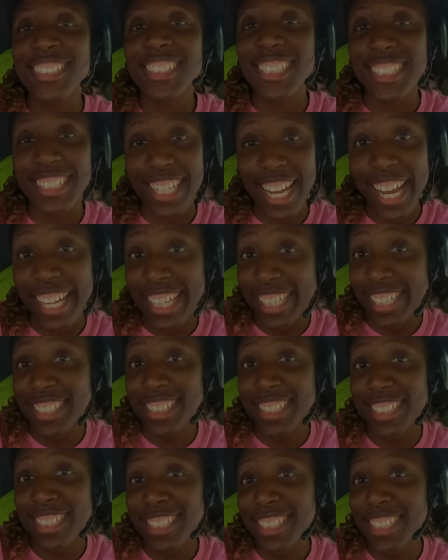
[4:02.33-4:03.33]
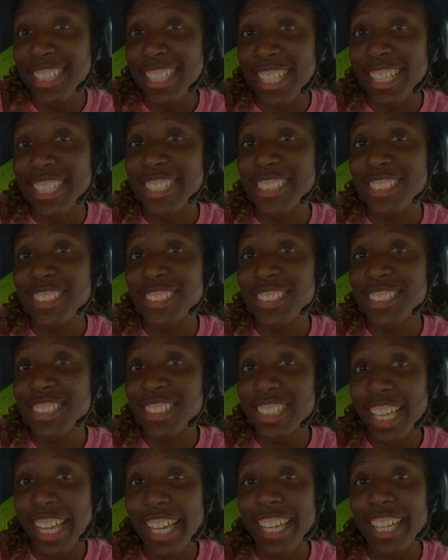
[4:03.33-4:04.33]
tonight and
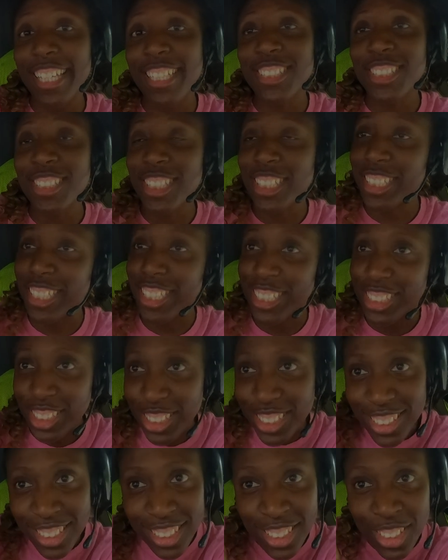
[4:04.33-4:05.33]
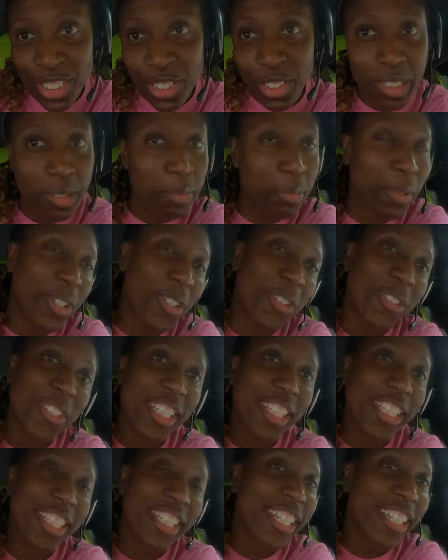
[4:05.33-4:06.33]
stage and then just creep
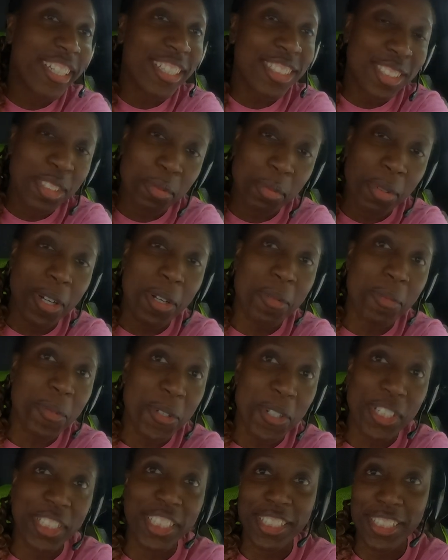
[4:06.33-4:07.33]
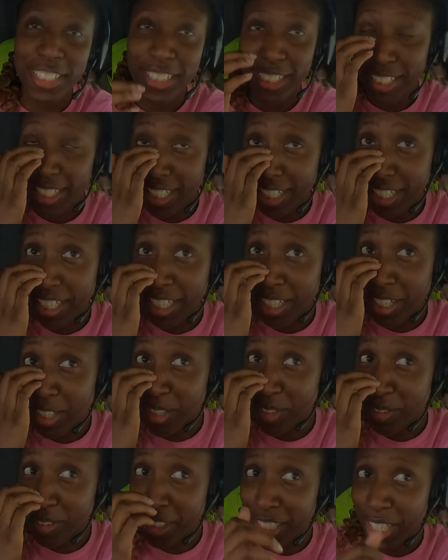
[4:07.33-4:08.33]
on in there tomorrow morning and
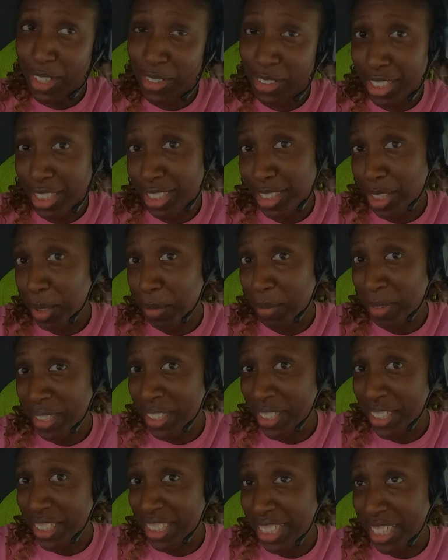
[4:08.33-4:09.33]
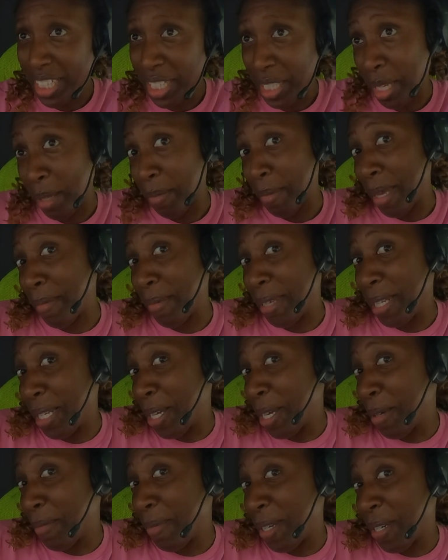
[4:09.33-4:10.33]
hope that they would unload me early and then maybe
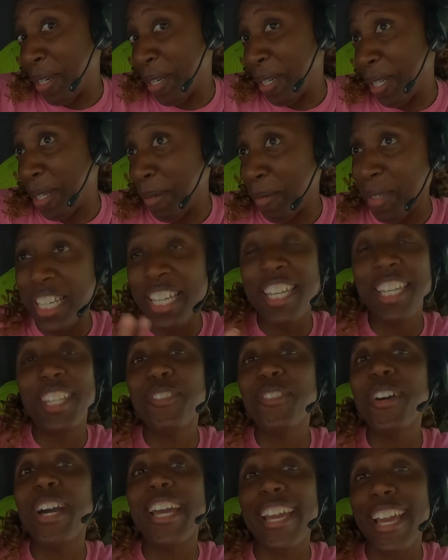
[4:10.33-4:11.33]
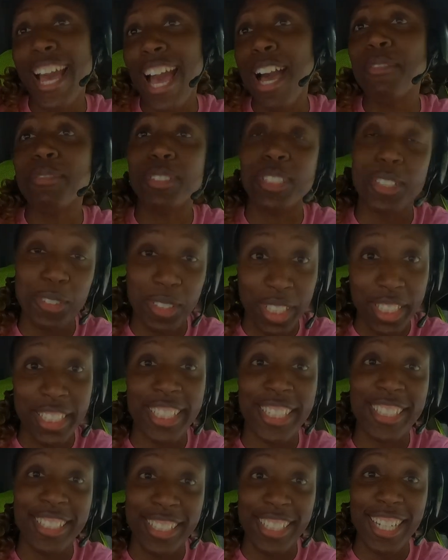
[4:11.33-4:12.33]
load me early. But either way, I was gonna get
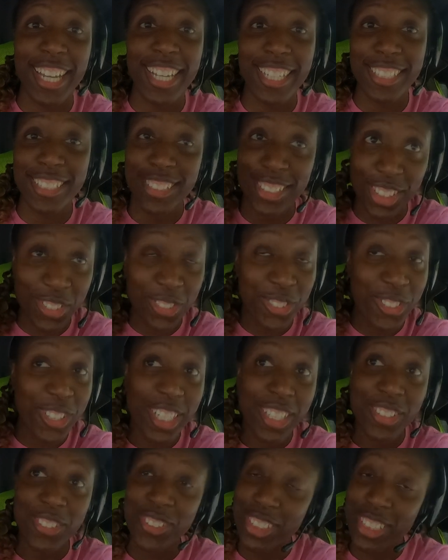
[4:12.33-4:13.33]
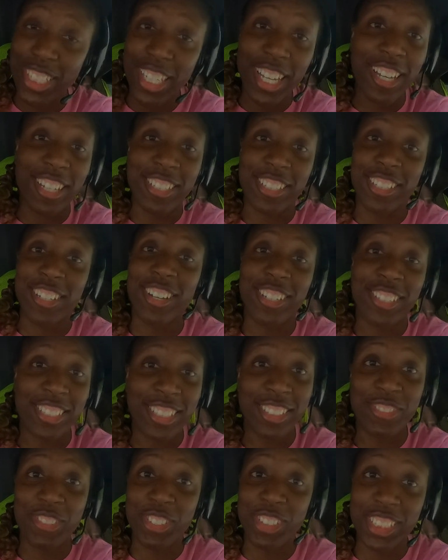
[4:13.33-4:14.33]
there tonight. So
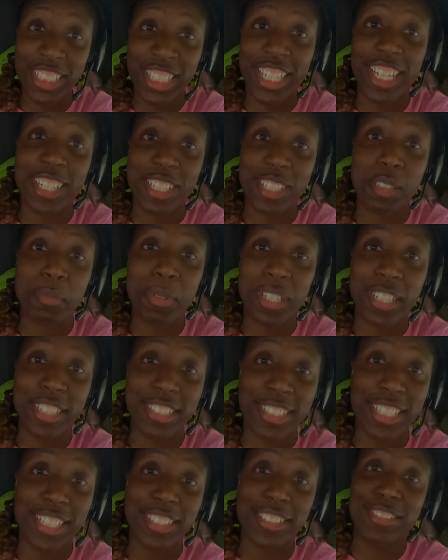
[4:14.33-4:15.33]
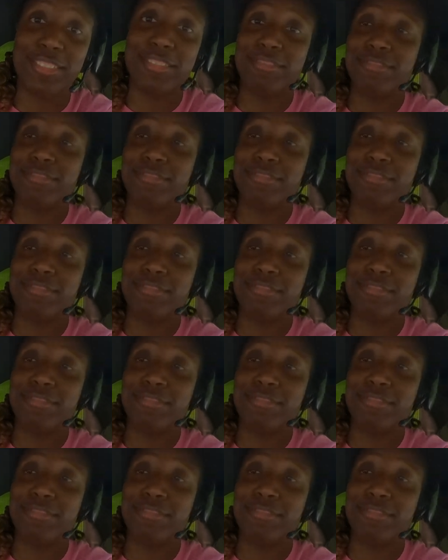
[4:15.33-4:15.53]
we'll see how this pans out.